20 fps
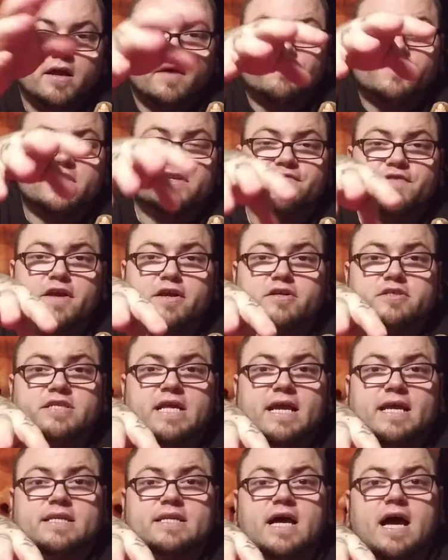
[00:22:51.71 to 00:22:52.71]
if these figures
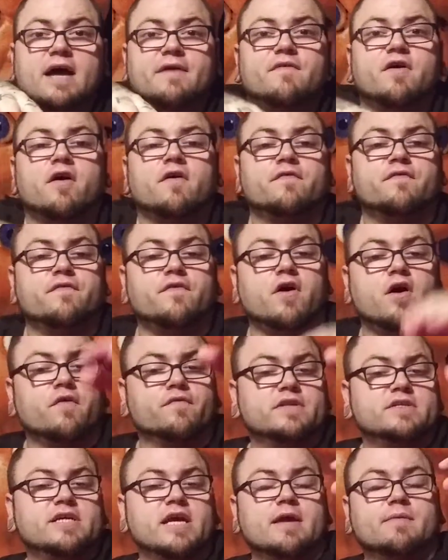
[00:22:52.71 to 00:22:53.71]
take a dive off
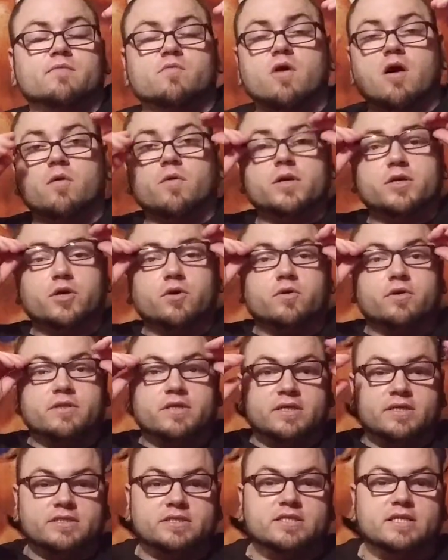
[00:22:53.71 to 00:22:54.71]
the table while we're doing
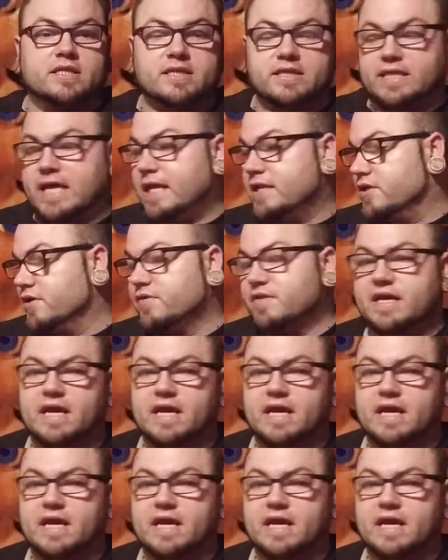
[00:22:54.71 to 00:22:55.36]
this, they do